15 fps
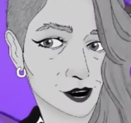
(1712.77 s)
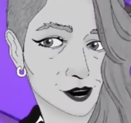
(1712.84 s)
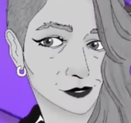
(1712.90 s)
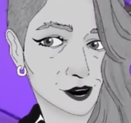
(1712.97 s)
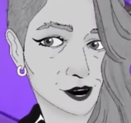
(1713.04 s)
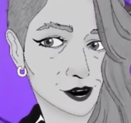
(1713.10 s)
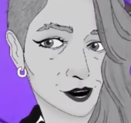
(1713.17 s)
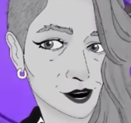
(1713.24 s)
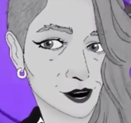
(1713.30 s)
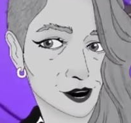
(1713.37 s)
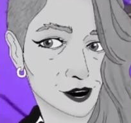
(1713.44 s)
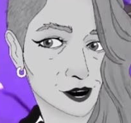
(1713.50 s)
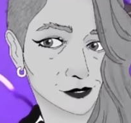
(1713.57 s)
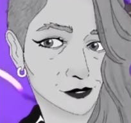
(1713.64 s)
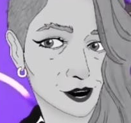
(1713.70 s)
Oh my gosh, it
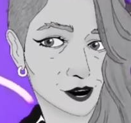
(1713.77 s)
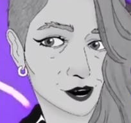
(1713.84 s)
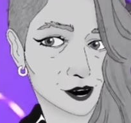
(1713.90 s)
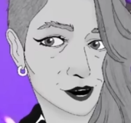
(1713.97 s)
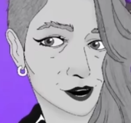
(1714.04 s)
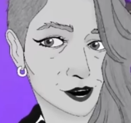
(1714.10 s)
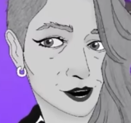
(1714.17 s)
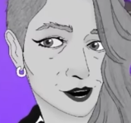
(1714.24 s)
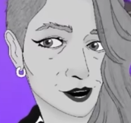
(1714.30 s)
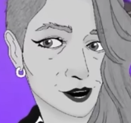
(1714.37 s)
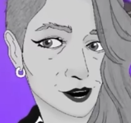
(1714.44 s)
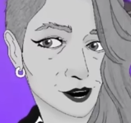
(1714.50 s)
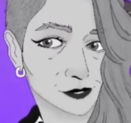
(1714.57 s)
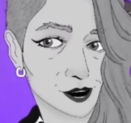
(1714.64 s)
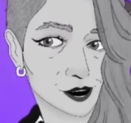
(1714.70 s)
works. Ah,
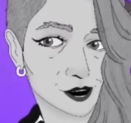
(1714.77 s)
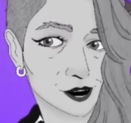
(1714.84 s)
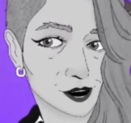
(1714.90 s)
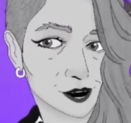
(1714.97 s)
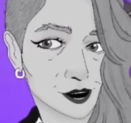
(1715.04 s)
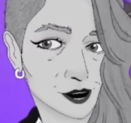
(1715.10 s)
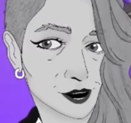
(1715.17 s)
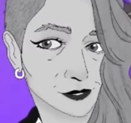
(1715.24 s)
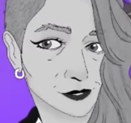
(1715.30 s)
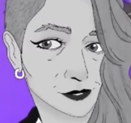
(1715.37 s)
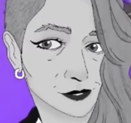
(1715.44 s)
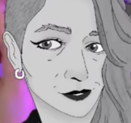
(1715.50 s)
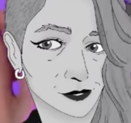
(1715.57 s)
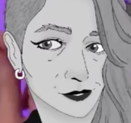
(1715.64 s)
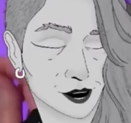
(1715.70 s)
cute.
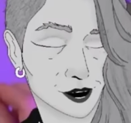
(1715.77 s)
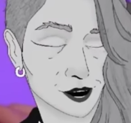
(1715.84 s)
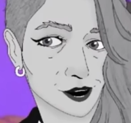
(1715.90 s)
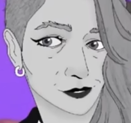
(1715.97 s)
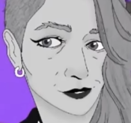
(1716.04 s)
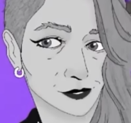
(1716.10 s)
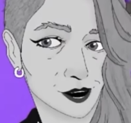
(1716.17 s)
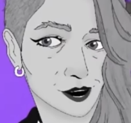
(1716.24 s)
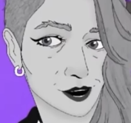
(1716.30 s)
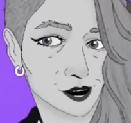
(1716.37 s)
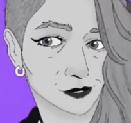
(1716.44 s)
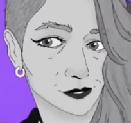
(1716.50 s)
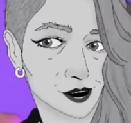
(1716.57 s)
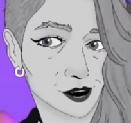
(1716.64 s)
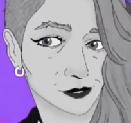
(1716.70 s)
Okie
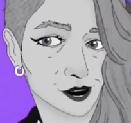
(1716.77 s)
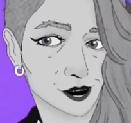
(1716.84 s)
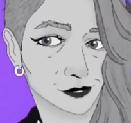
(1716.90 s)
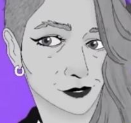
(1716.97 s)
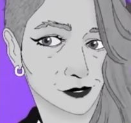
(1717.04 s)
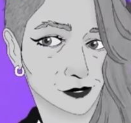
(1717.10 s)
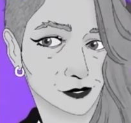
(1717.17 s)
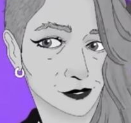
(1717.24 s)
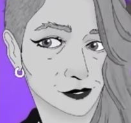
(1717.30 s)
dokie.